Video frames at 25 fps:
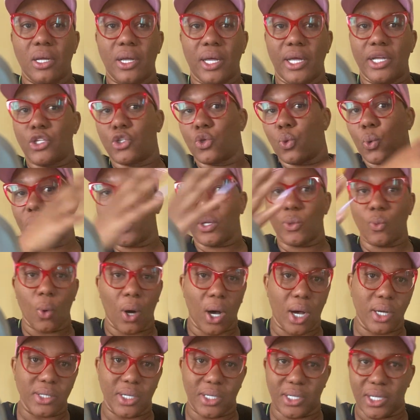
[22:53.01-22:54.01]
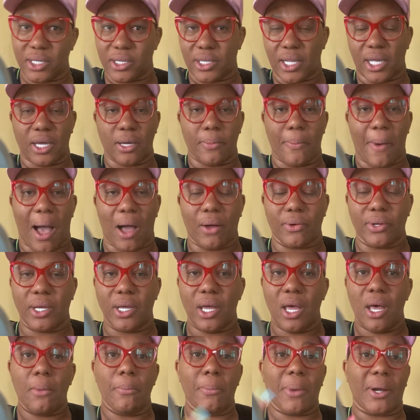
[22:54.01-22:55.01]
In 21, I didn't think about
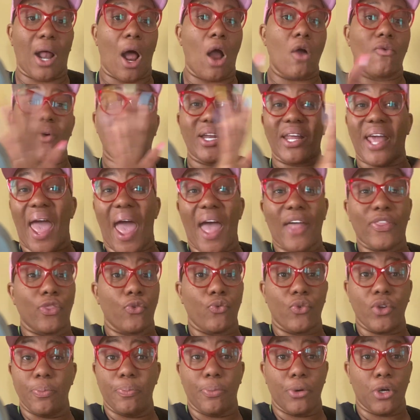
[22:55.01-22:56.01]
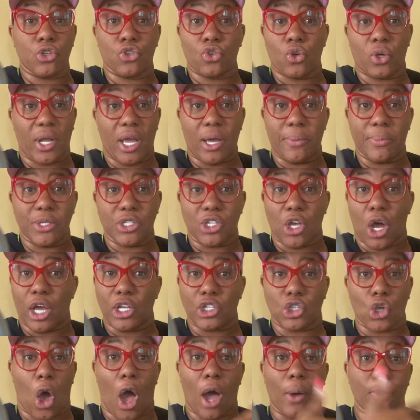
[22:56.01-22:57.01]
it, but I already had three books on Amazon.
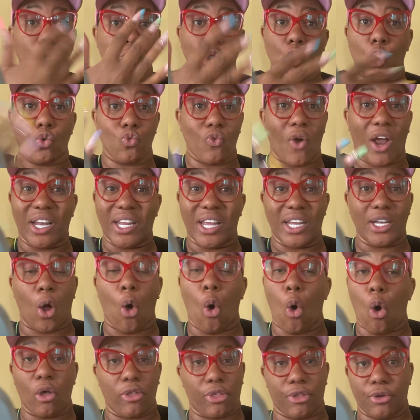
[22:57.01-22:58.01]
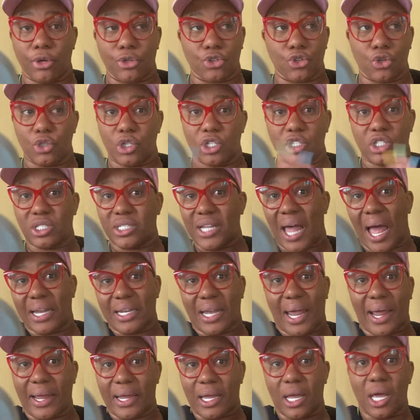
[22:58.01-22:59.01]
So I was already an author. So this is not
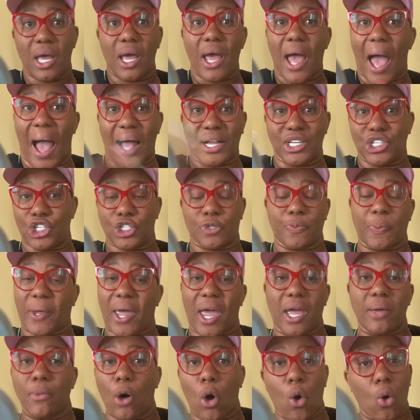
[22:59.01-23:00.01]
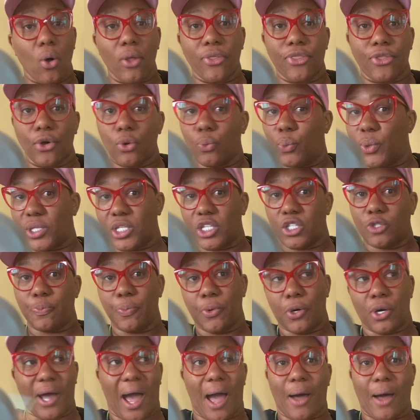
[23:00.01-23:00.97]
like I just became an author with this book.